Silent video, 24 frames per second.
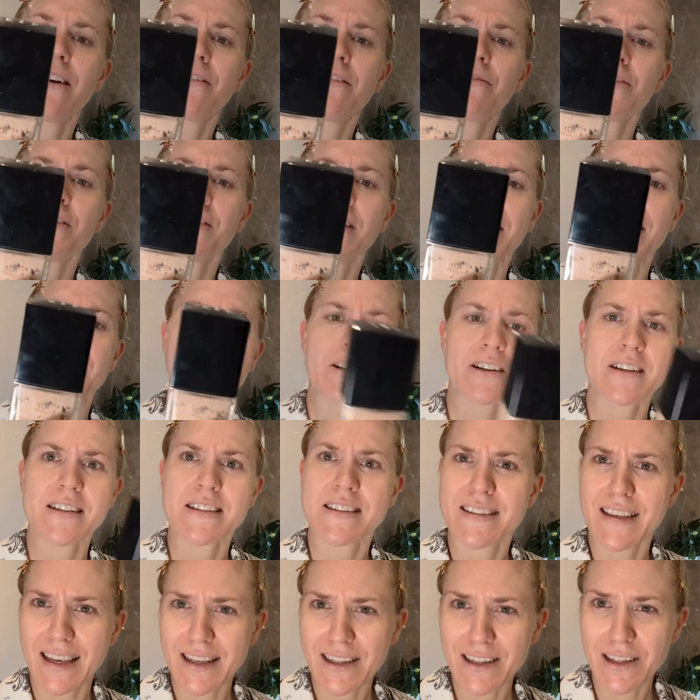Forever
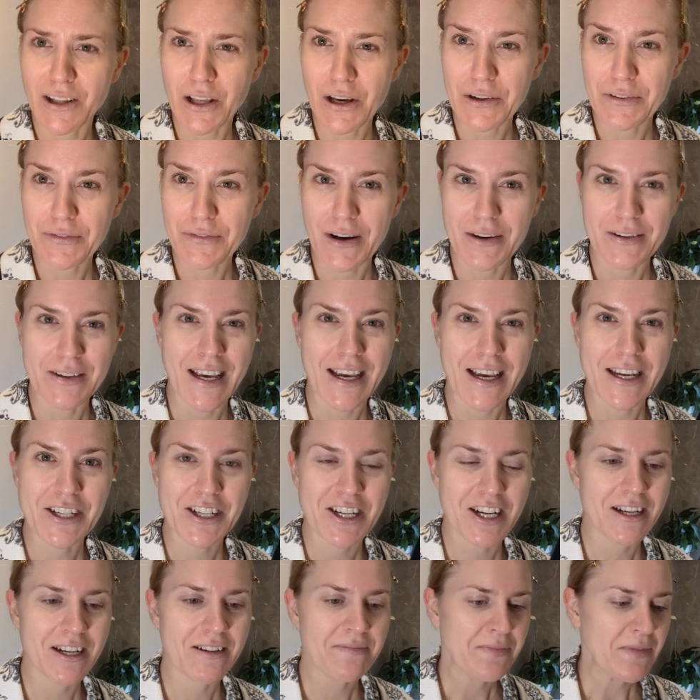Skin Glow
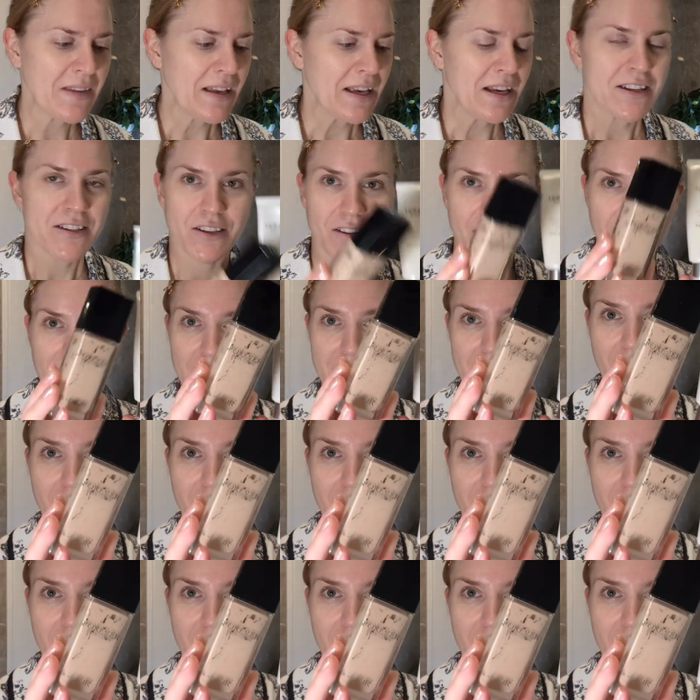Foundation. So these